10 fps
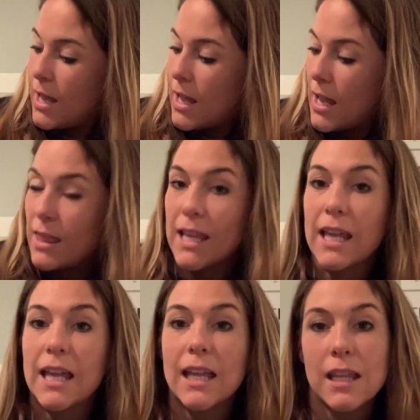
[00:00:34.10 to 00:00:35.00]
And the
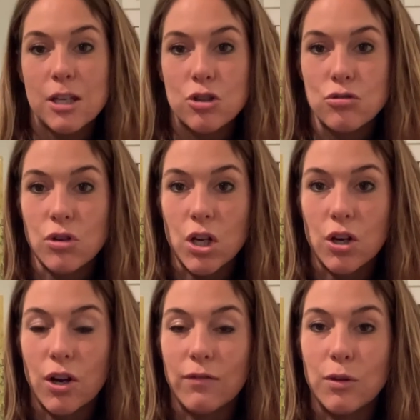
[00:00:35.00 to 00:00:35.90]
illustrator
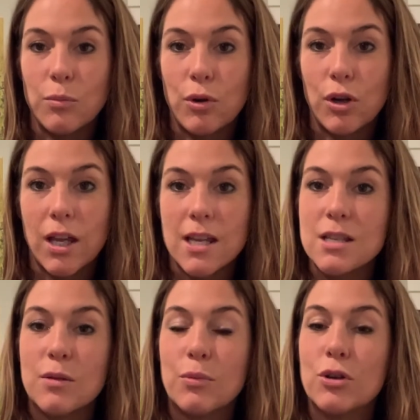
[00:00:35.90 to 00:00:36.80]
of the book is
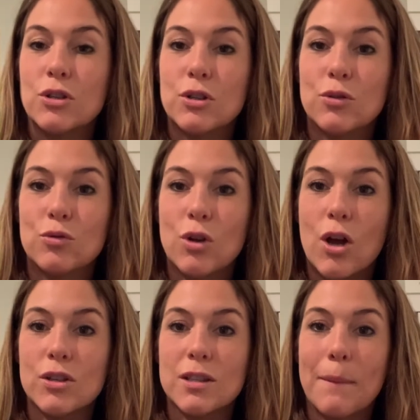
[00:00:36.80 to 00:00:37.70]
the person who
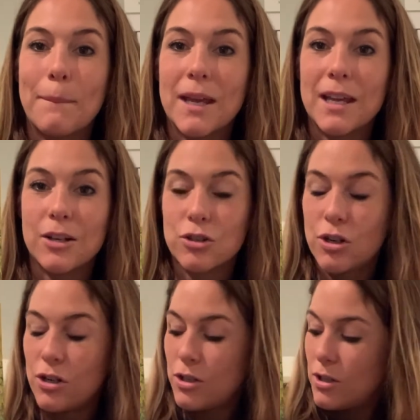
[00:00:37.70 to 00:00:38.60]
draws the
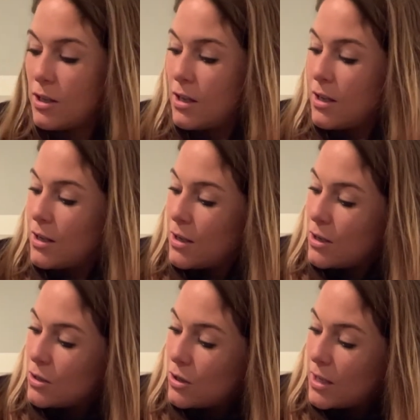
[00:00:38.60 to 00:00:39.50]
pictures.
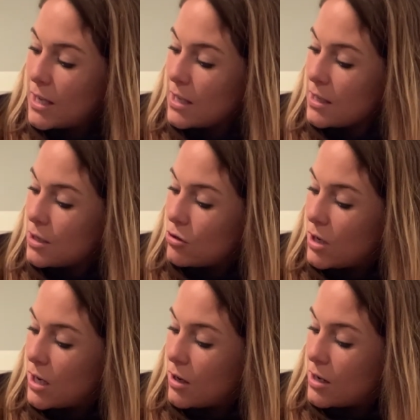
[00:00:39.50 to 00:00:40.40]
So the
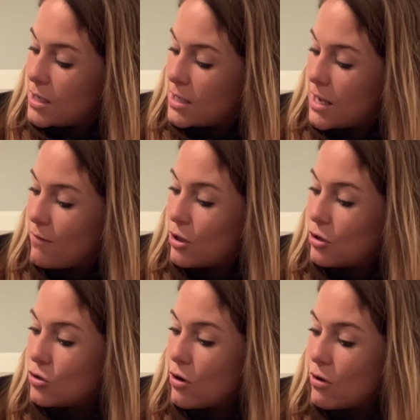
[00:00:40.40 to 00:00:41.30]
illustrator is David
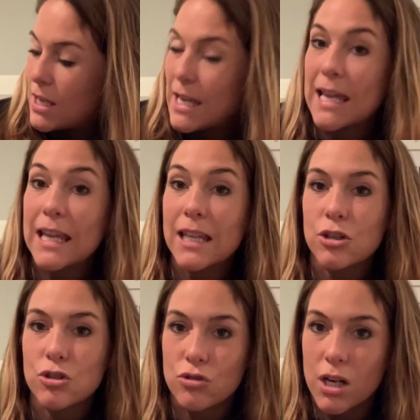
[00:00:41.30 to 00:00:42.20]
Cottrell. He
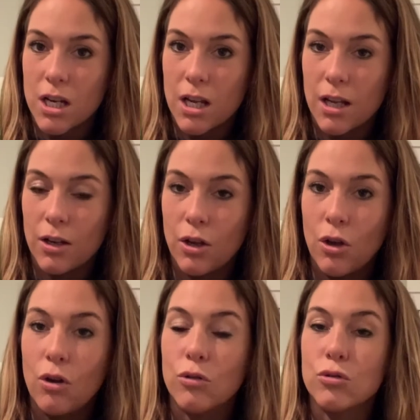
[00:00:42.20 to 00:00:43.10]
illustrated
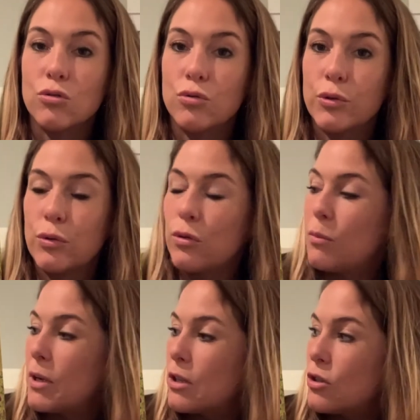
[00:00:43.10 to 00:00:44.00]
or drew the
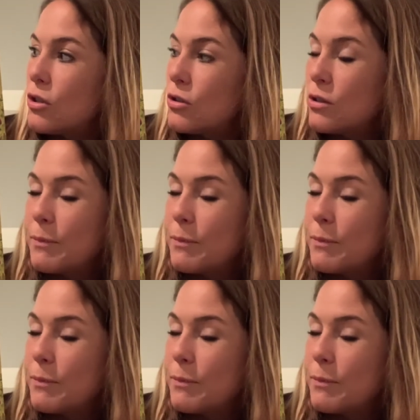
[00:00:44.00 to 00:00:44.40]
pictures.